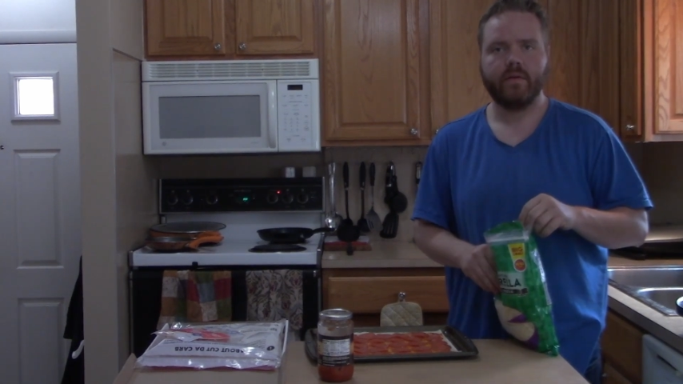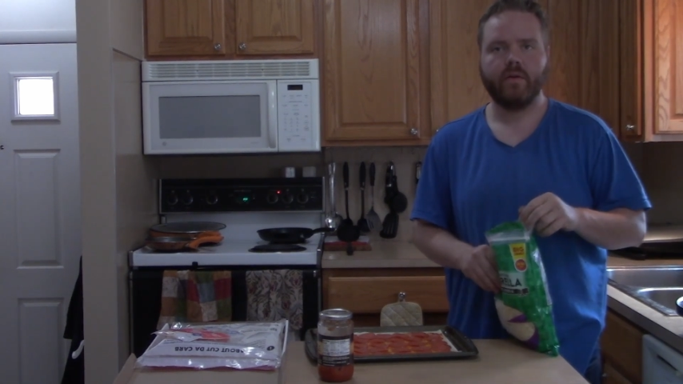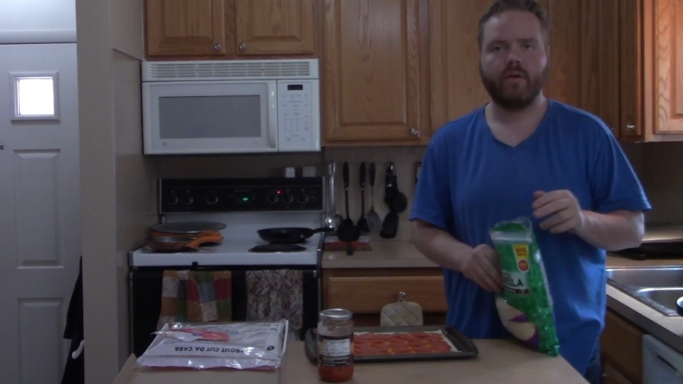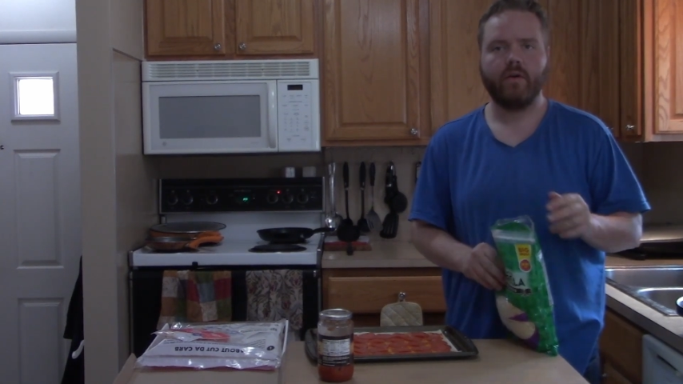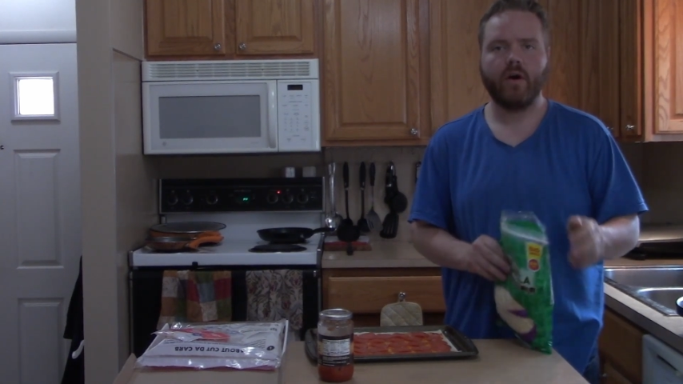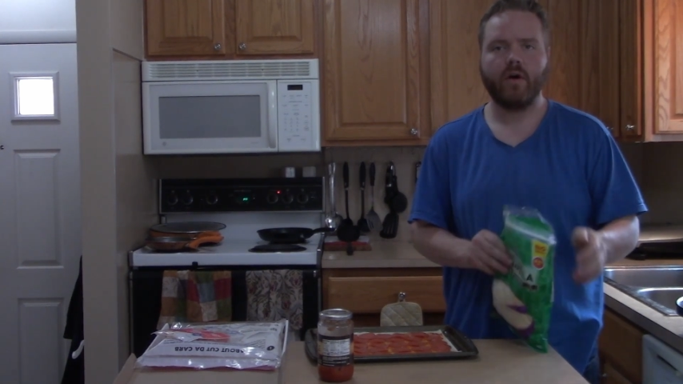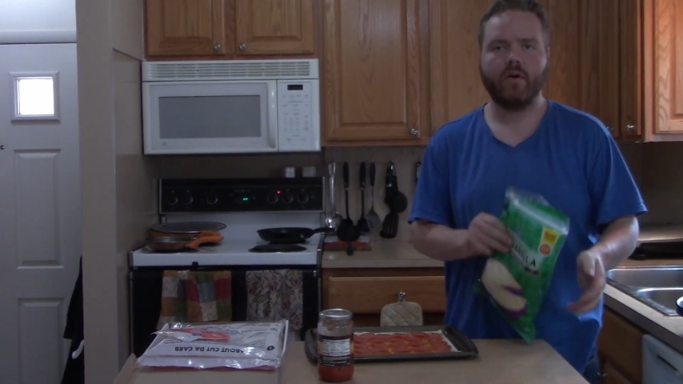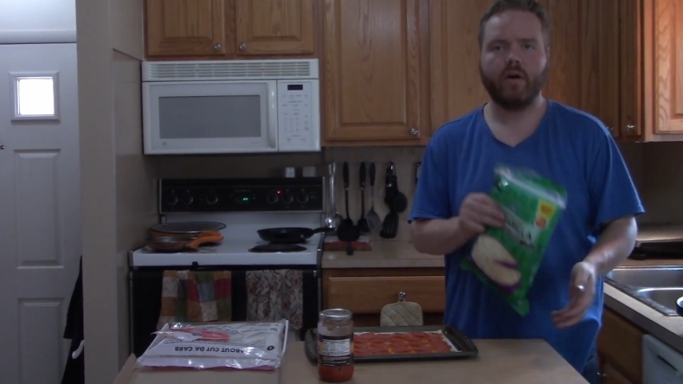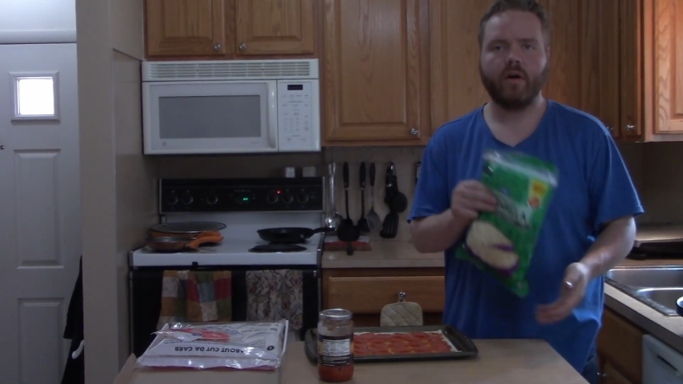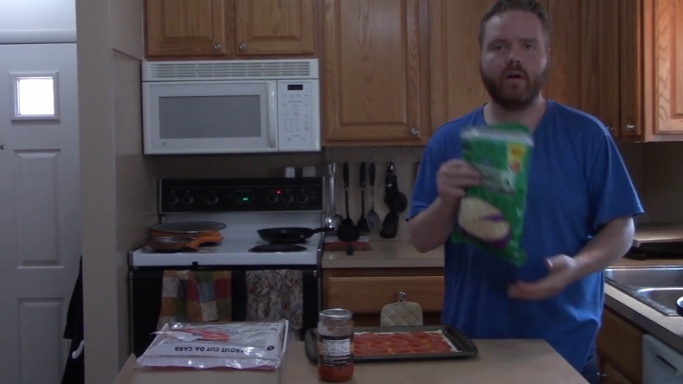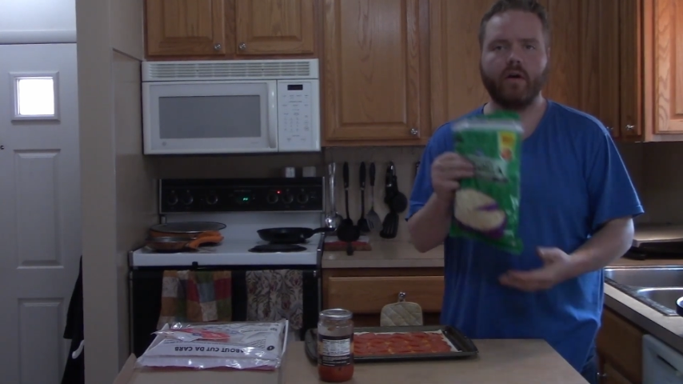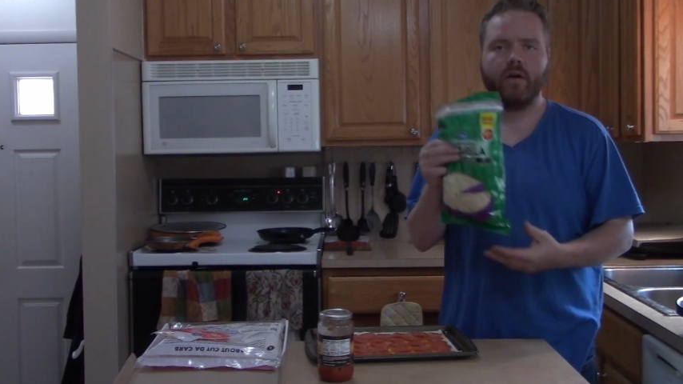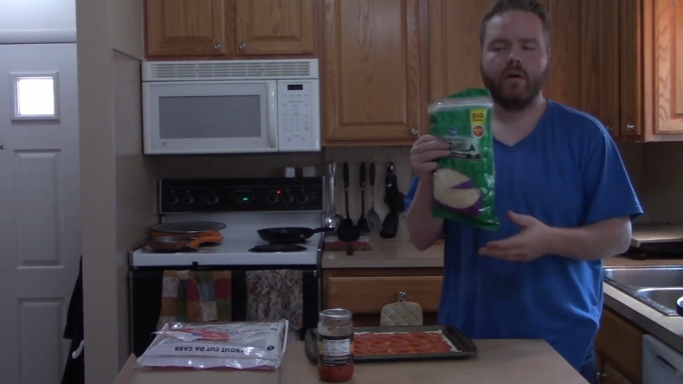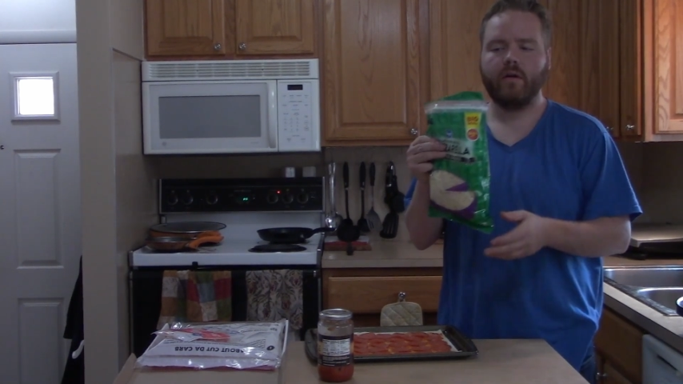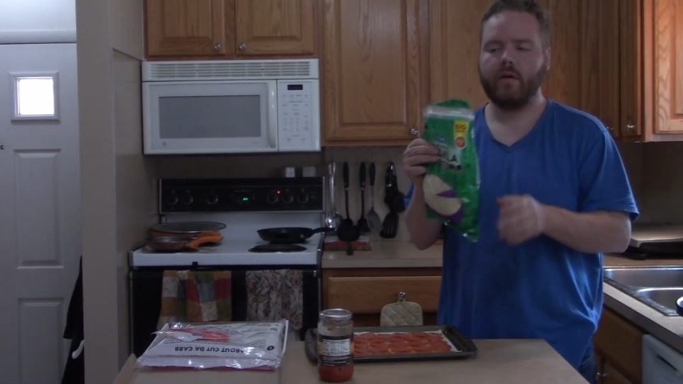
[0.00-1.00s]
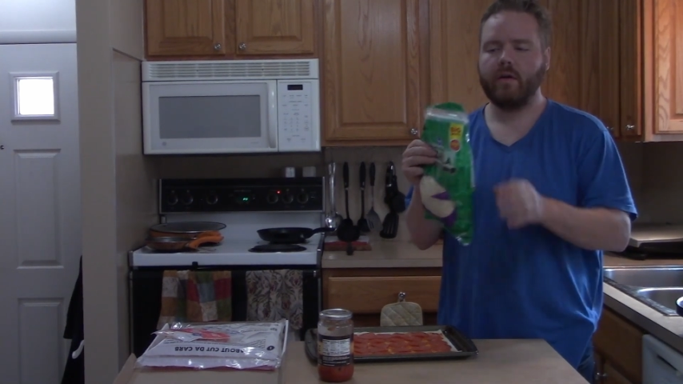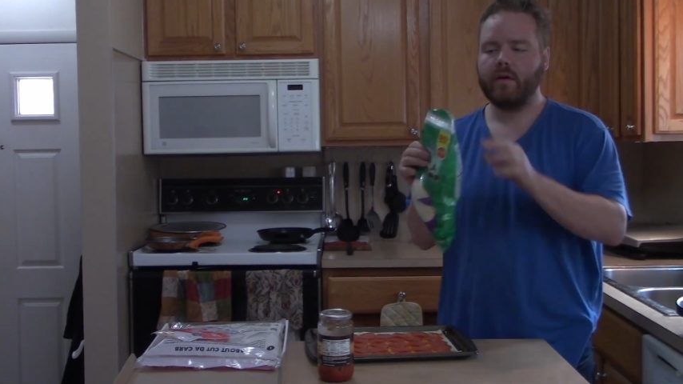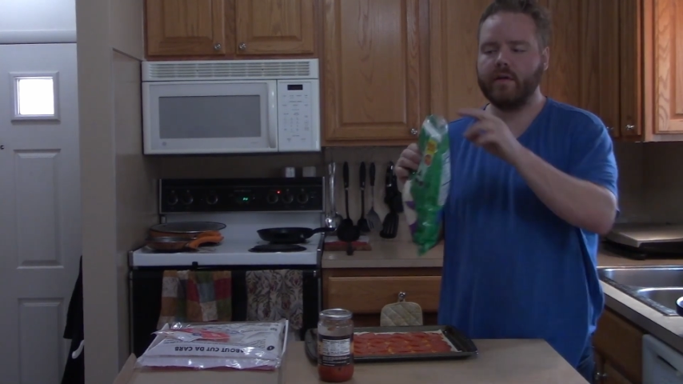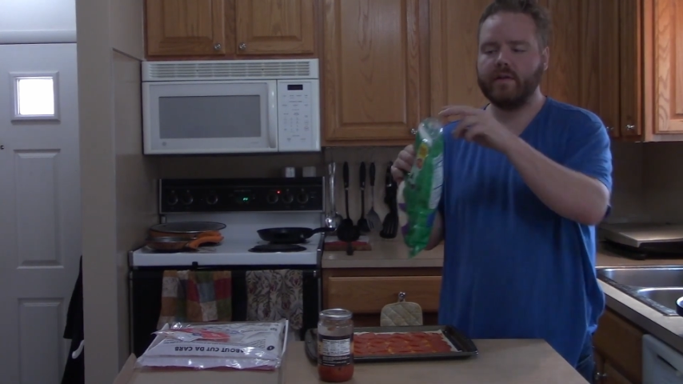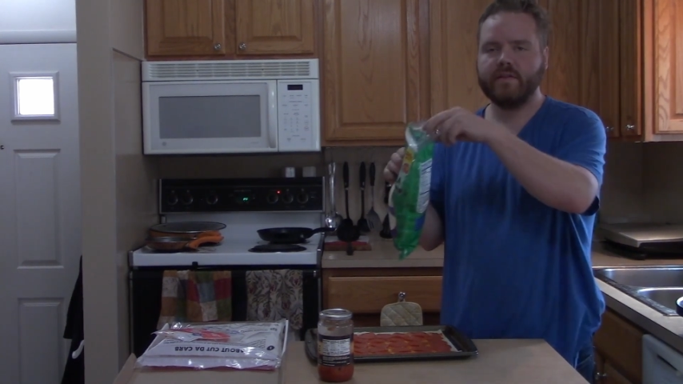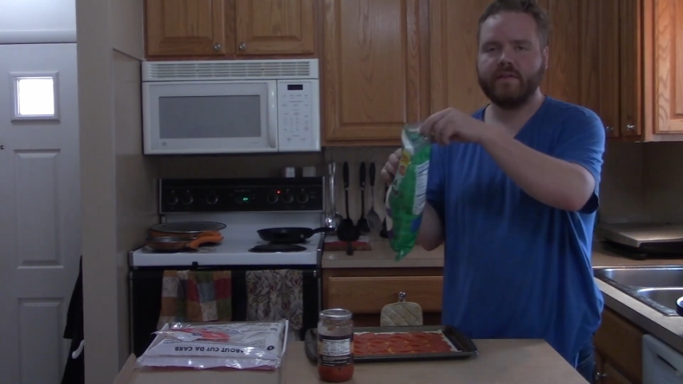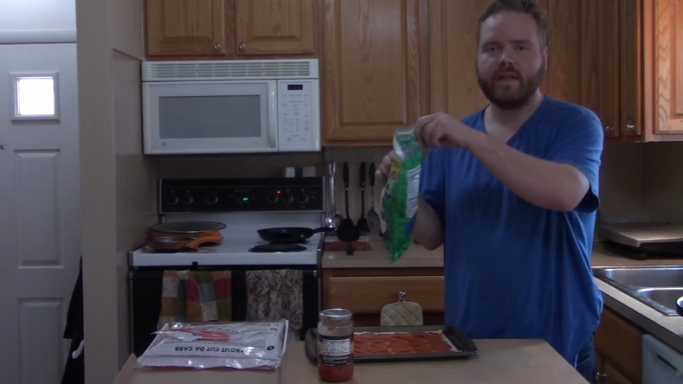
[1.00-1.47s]
Kroger,
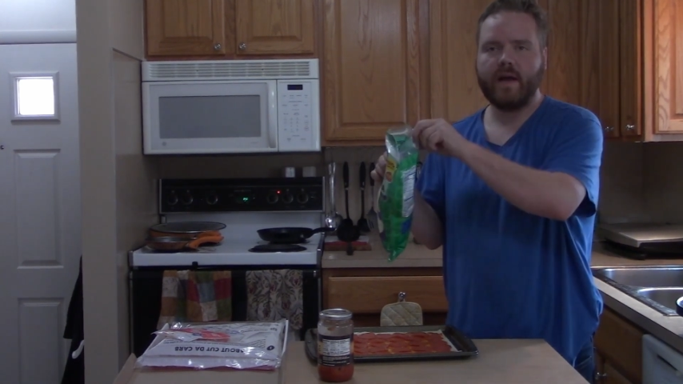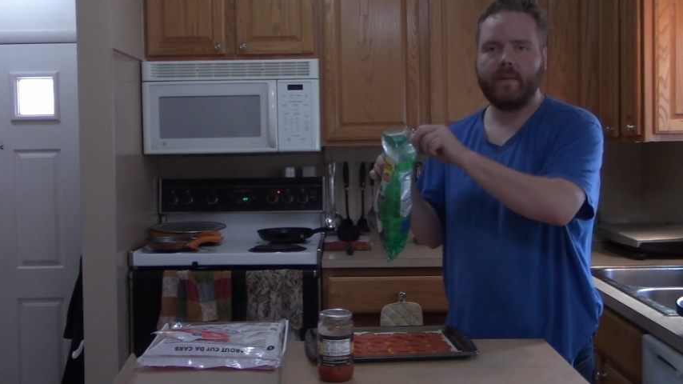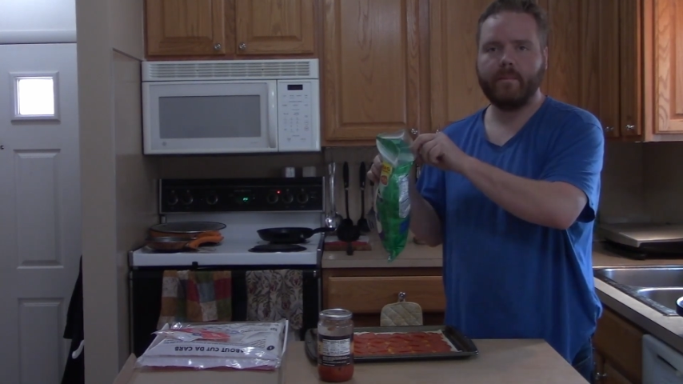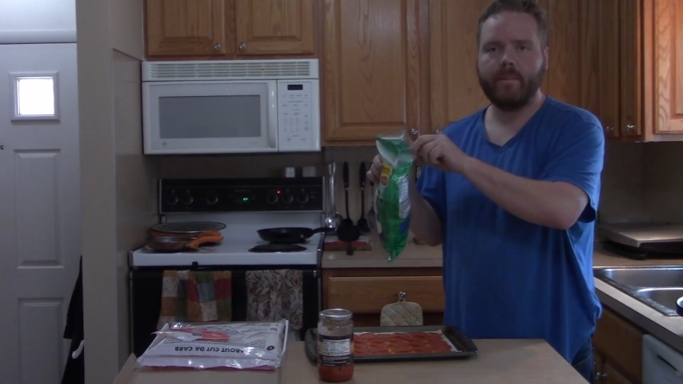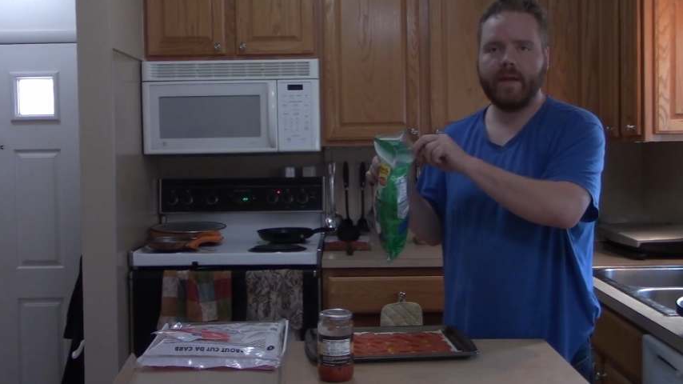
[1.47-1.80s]
stop